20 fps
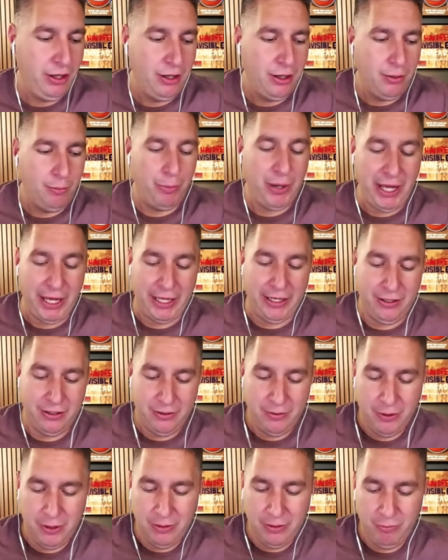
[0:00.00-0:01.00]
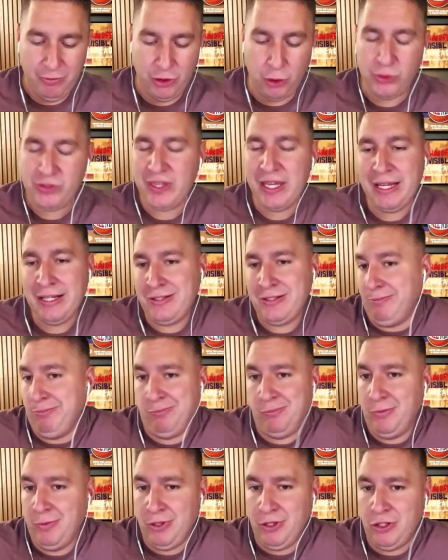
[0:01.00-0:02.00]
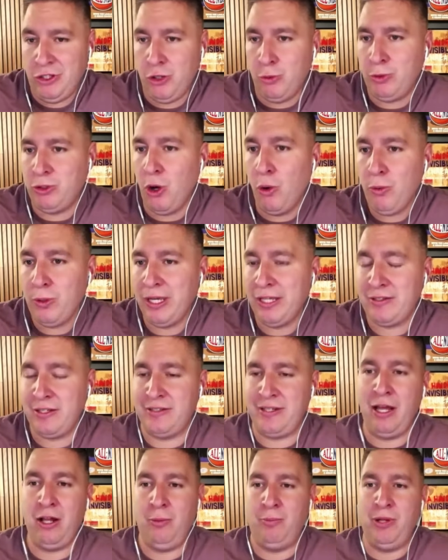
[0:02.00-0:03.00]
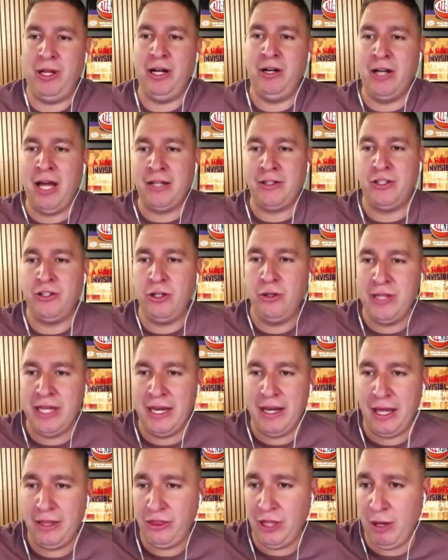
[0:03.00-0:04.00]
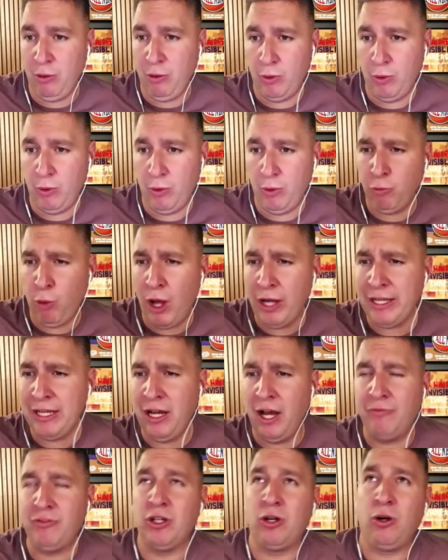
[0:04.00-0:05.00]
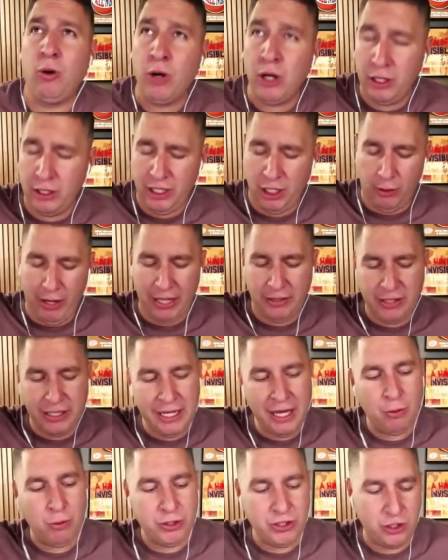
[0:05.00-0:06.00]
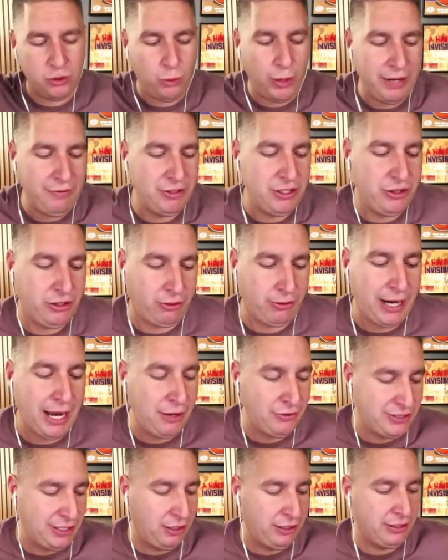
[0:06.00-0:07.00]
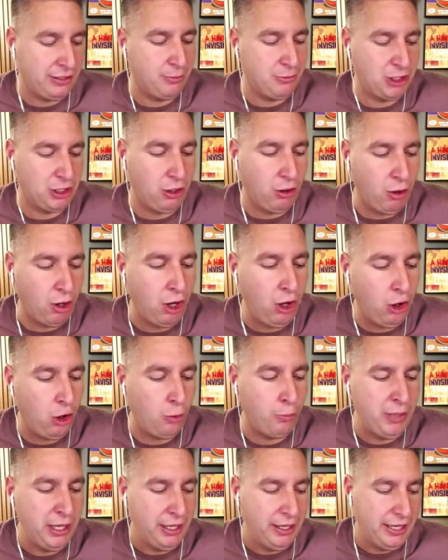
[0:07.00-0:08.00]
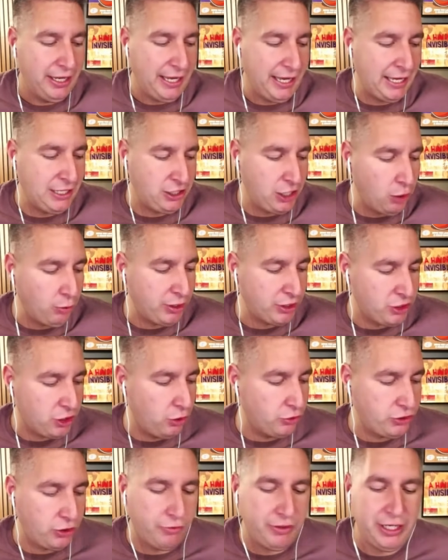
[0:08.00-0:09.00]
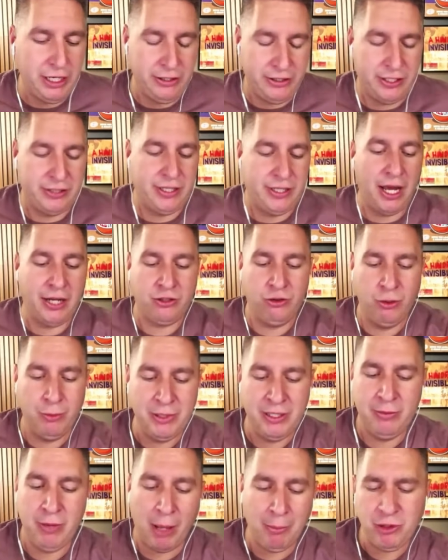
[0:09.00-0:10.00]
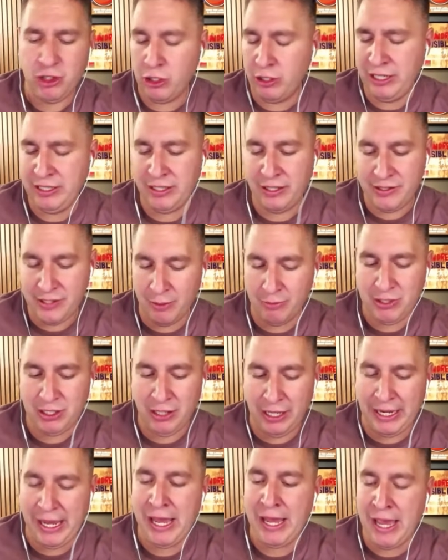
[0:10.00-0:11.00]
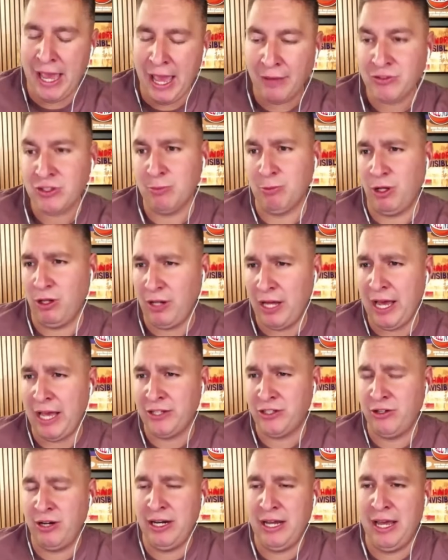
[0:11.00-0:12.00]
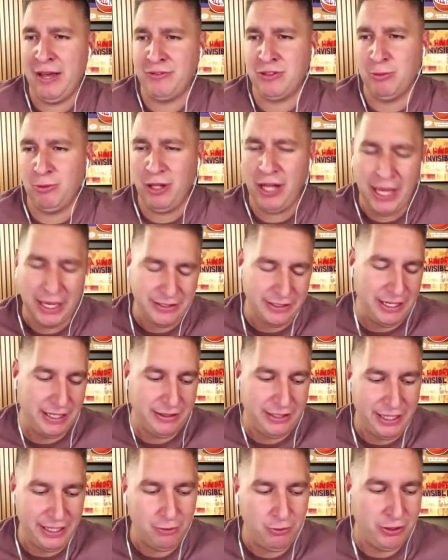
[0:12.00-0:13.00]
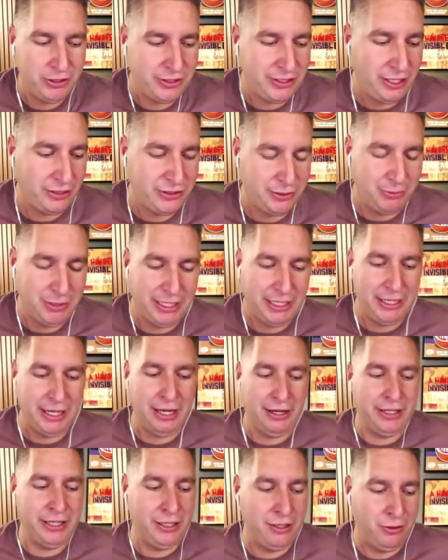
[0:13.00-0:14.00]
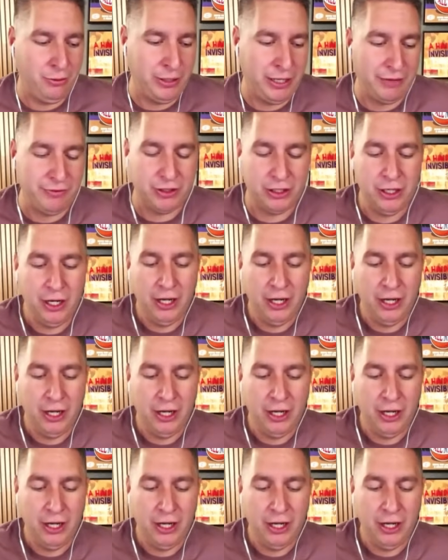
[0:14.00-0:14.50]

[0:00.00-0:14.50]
But those things, you don't get to tell a player not to do that. And I thought walking off the court, you know, Anthony Edwards is waving to the crowd, telling them to go home. And Jokic goes over there to talk to him. And I'm sure he said something like, hey, have some class, try to have some class. And Anthony Edwards tells him to get out of here or whatever.